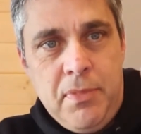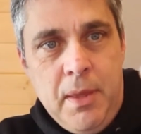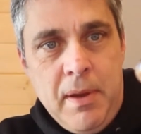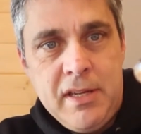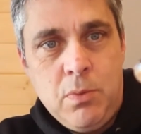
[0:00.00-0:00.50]
the
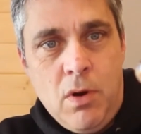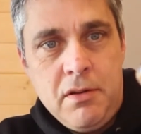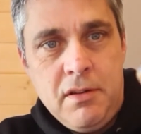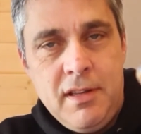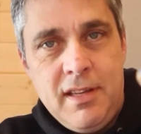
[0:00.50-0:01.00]
best
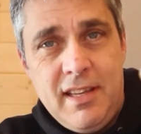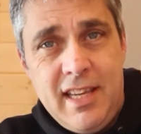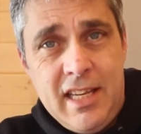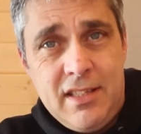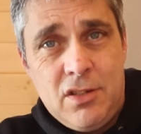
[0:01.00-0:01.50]
one.
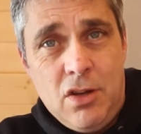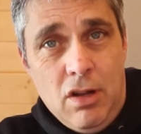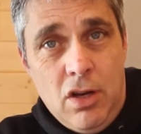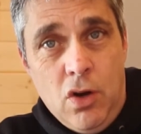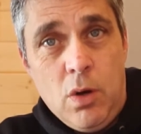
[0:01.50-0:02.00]
It's
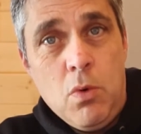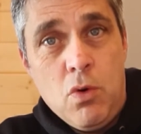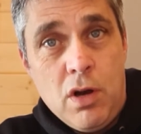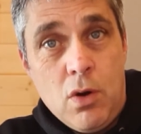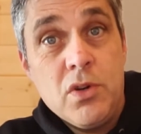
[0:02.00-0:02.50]
got a lot more
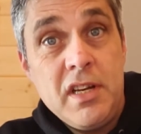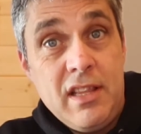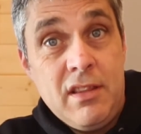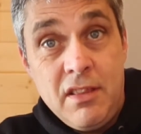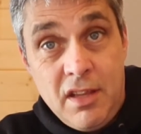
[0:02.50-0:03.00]
gold in
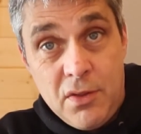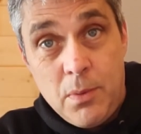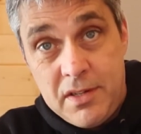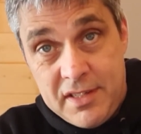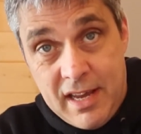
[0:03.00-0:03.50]
it than the other
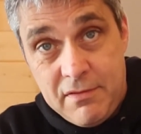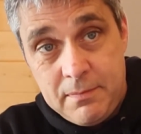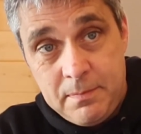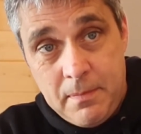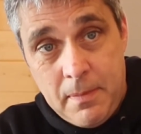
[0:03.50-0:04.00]
ones have.
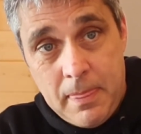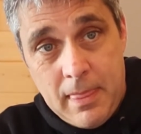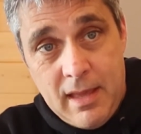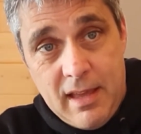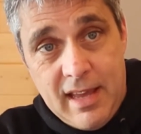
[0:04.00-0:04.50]

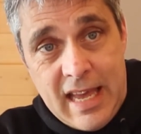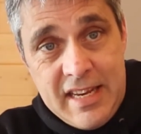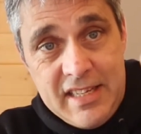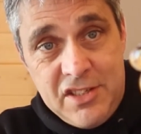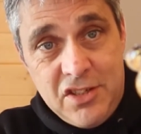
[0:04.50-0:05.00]

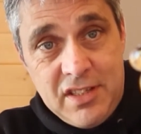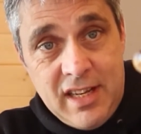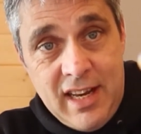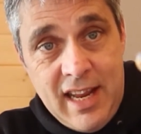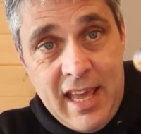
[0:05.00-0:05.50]
And it's just
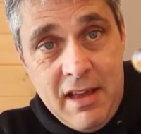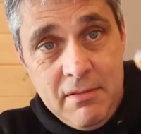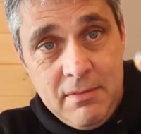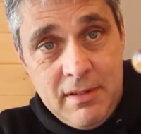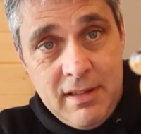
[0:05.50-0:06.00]
clear.
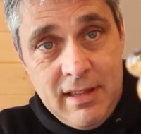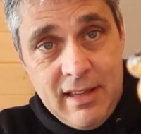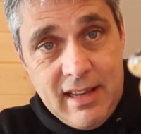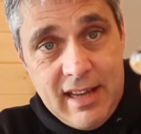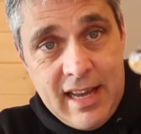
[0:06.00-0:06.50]

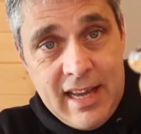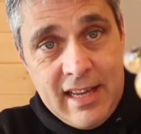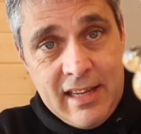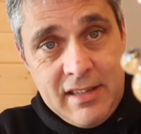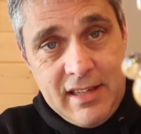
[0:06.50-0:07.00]

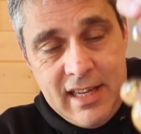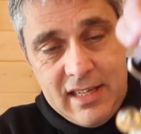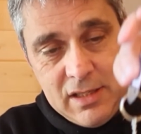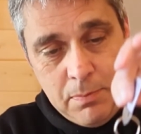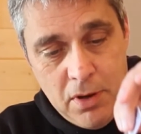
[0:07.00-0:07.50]
And
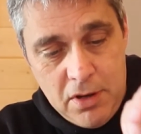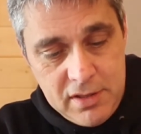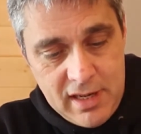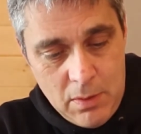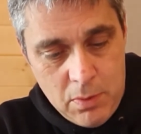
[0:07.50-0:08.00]
it's
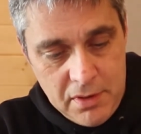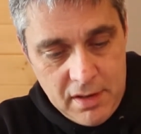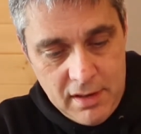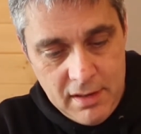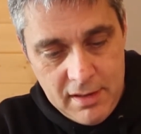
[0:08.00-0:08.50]
personally one
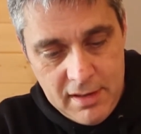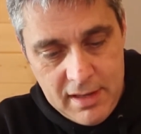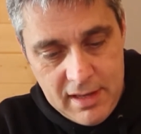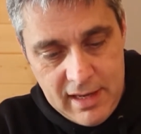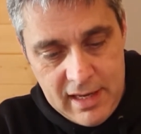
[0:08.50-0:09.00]
of,
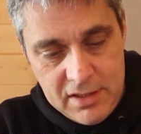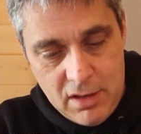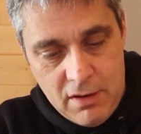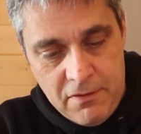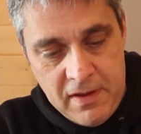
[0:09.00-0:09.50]
it's
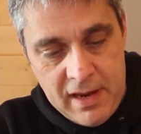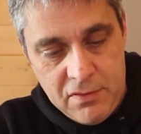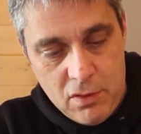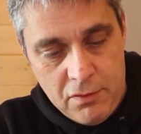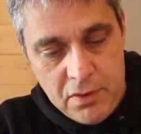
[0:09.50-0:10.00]
our
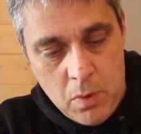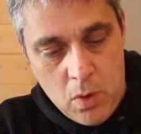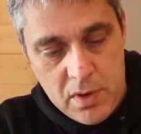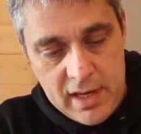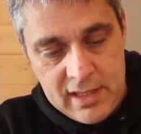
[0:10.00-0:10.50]
favourite of them
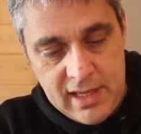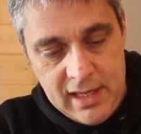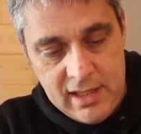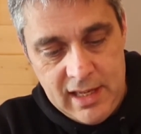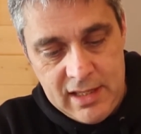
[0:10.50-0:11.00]
all. It's,
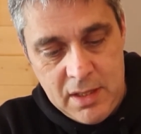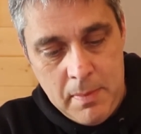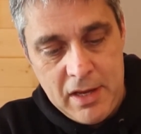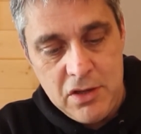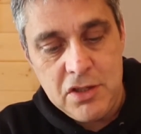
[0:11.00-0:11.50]
it's, it's the
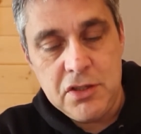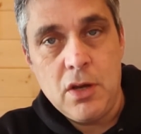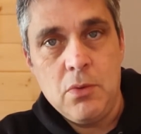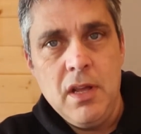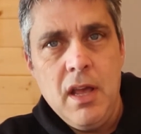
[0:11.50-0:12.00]
Megan
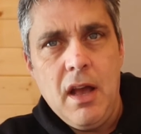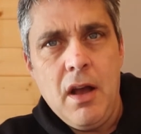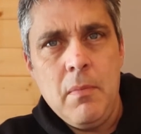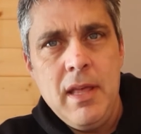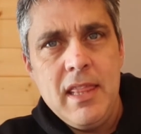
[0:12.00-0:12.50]
Stone.
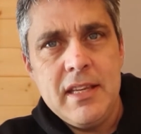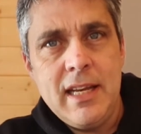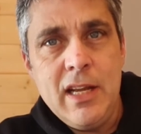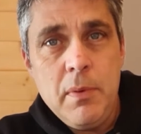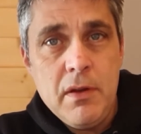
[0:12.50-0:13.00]
Um, there's a
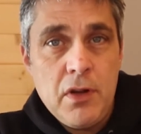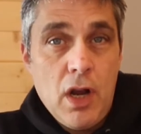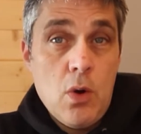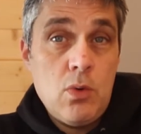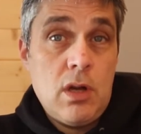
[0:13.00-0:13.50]
little bit of
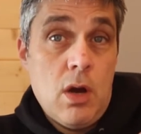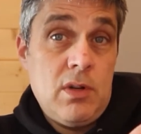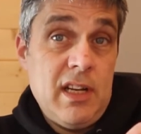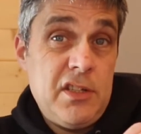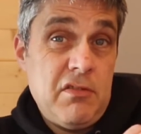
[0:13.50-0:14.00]
gold, gold
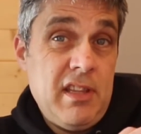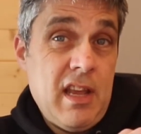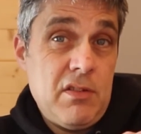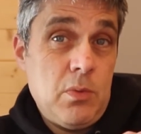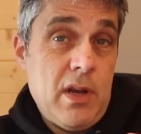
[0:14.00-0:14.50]
glitter in
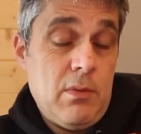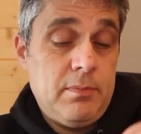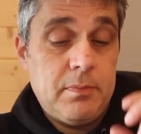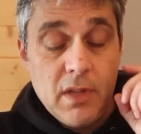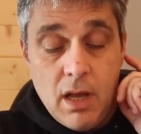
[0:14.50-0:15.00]
there as well.
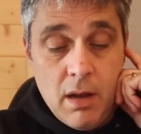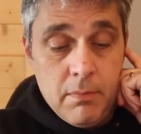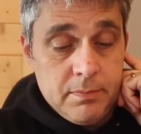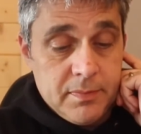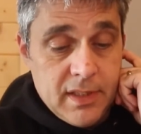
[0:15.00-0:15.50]
Um,